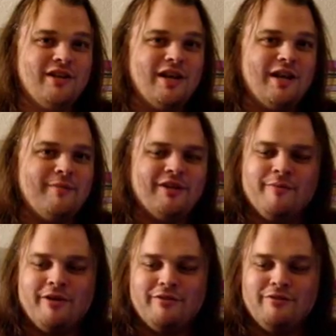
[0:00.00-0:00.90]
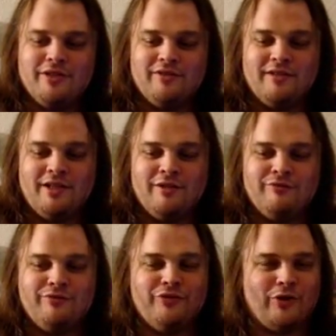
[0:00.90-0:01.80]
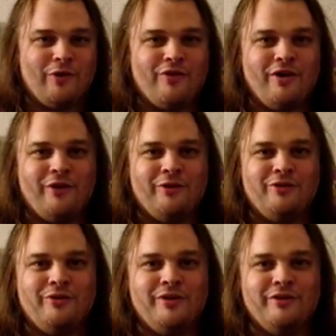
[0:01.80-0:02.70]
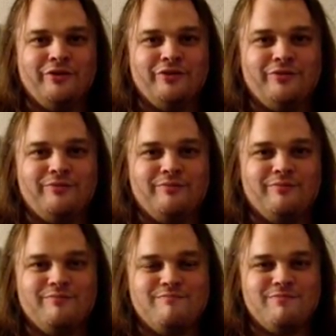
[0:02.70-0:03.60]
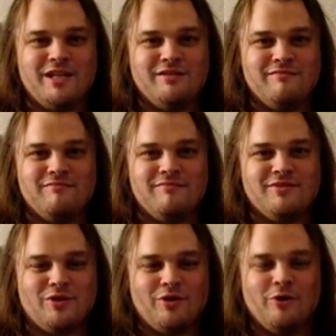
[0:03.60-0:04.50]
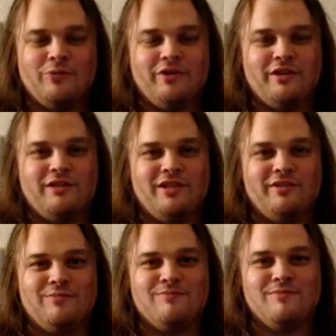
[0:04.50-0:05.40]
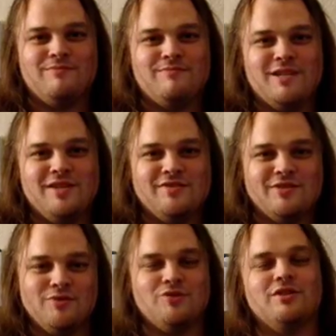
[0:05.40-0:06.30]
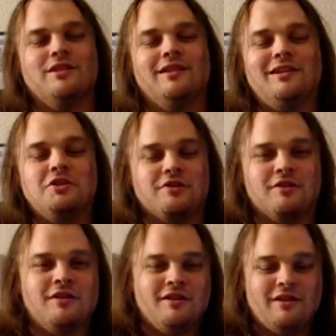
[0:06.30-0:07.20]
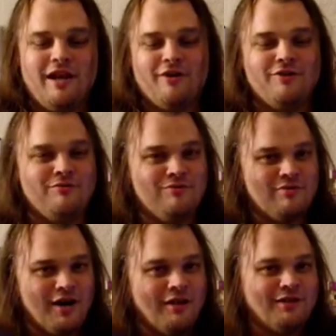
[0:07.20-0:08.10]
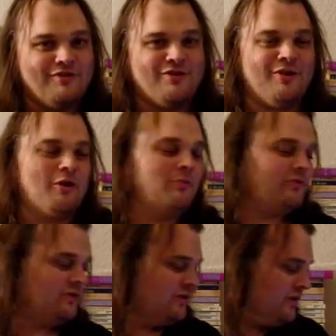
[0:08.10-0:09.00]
And I mean, come on, who doesn't love Sir Arthur Conan Doyle's and Sherlock Holmes? Like, it's an institution in literature. How can you not love Sherlock Holmes?